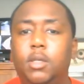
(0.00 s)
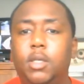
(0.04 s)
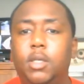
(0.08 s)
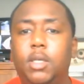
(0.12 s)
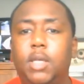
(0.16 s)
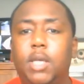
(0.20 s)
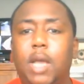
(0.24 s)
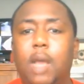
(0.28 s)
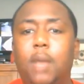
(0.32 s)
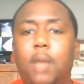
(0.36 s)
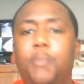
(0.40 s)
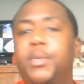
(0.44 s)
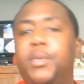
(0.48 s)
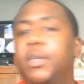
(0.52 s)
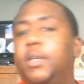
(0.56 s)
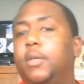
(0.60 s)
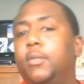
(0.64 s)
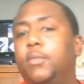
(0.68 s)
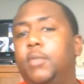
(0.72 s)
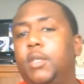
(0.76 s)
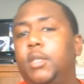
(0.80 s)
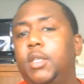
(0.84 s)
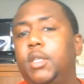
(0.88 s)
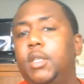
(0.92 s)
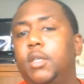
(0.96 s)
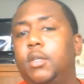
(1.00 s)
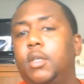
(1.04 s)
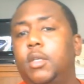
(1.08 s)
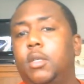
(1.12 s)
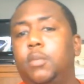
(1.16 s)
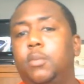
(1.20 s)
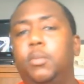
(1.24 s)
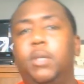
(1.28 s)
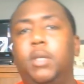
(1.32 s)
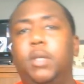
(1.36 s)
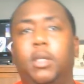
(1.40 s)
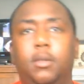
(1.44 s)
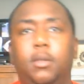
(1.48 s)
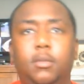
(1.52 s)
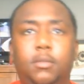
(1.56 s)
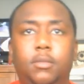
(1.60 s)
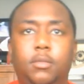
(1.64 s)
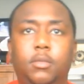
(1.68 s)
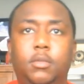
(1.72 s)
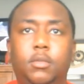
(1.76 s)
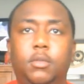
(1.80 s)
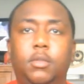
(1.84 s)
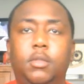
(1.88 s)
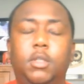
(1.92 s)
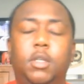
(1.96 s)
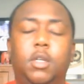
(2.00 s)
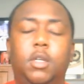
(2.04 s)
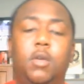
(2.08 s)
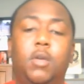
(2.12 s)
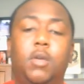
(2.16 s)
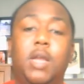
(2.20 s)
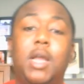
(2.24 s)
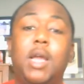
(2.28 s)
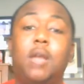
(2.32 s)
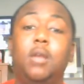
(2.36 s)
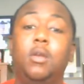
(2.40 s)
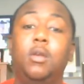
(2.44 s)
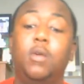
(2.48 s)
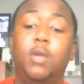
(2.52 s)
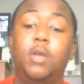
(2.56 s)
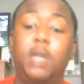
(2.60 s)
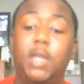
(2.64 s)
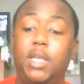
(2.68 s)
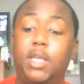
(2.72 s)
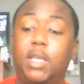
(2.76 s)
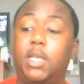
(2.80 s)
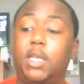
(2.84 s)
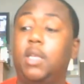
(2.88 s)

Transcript: How big of a deal could it be? You know, not knowing they